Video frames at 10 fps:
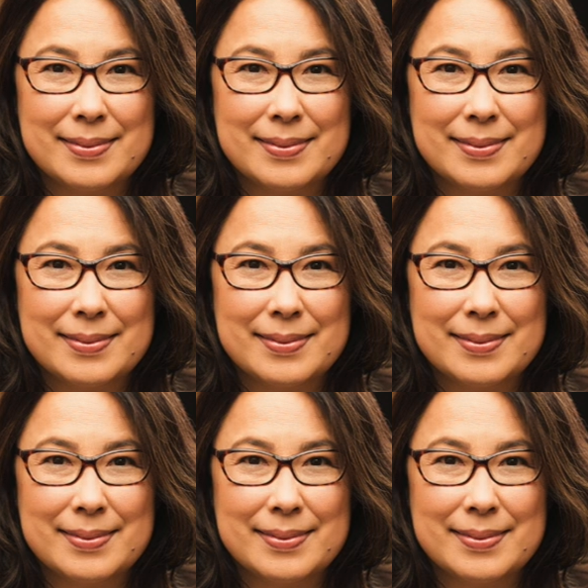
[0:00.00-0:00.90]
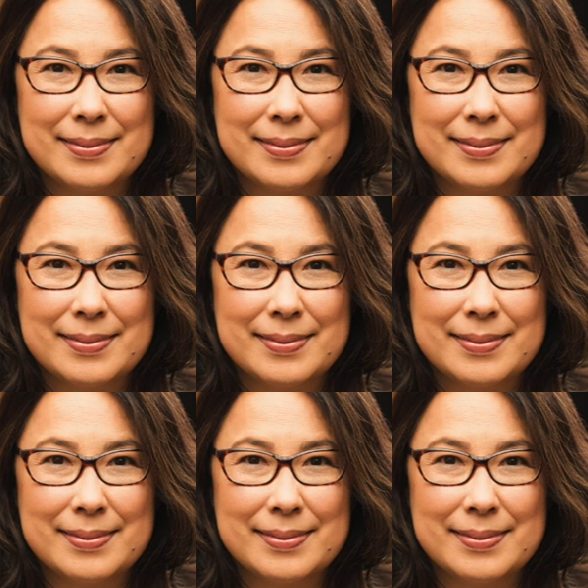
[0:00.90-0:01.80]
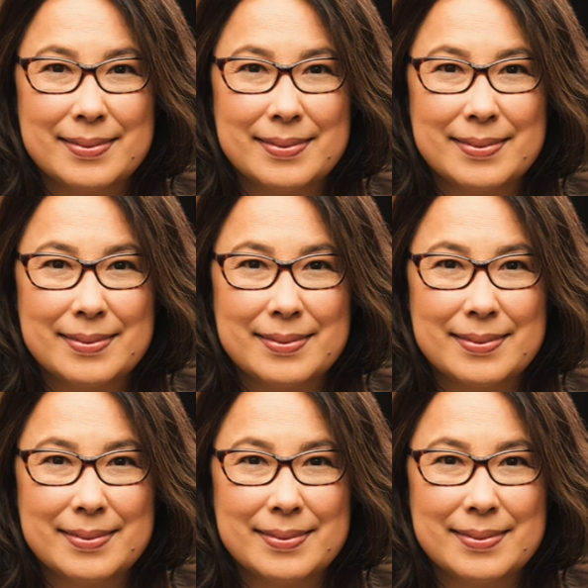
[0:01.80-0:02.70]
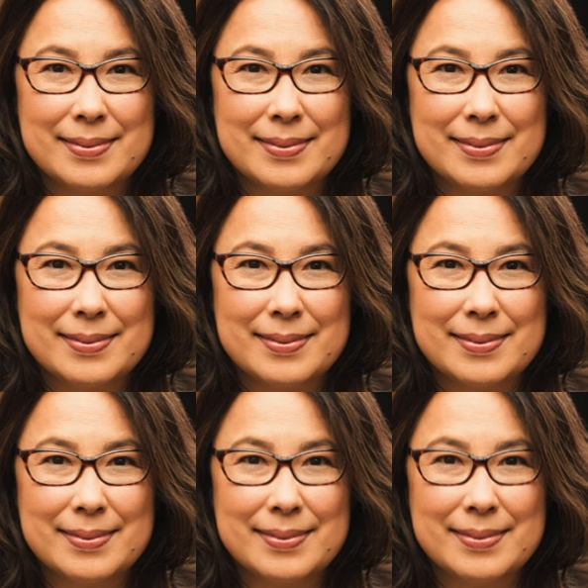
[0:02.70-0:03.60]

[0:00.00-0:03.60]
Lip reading: (no lip movement)